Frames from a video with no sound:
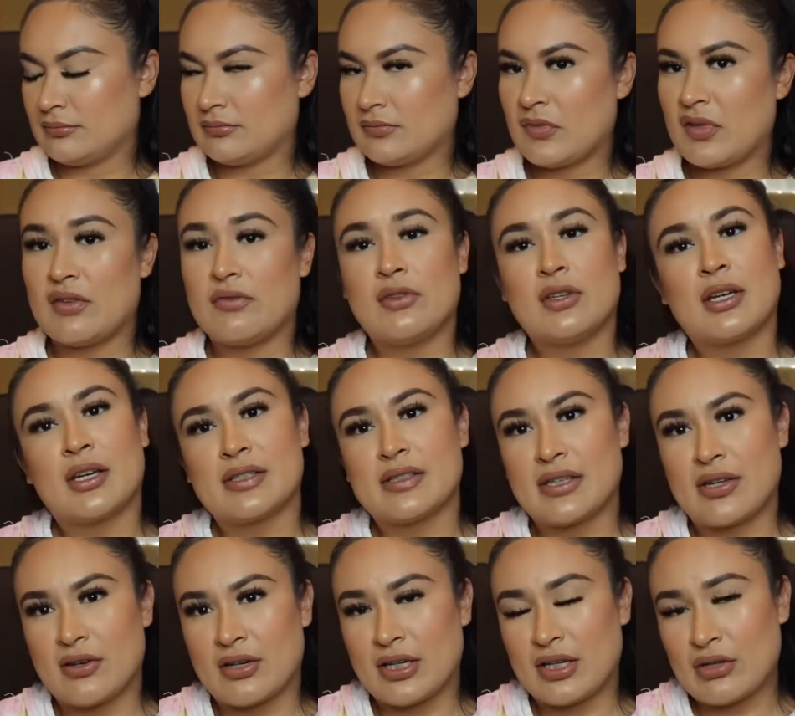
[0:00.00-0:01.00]
If you guys
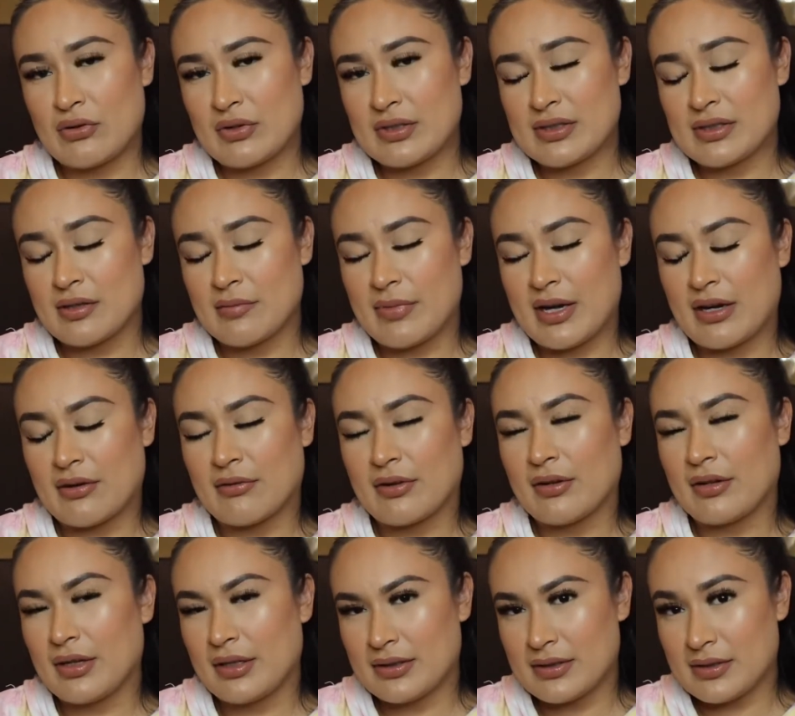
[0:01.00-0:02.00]
hear any noise in the
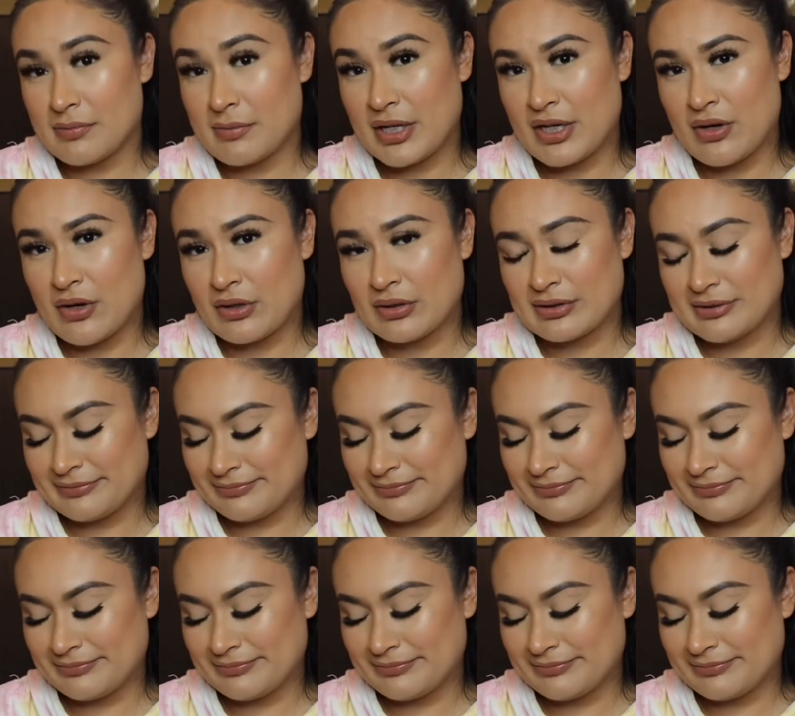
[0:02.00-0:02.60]
background, it's my dog.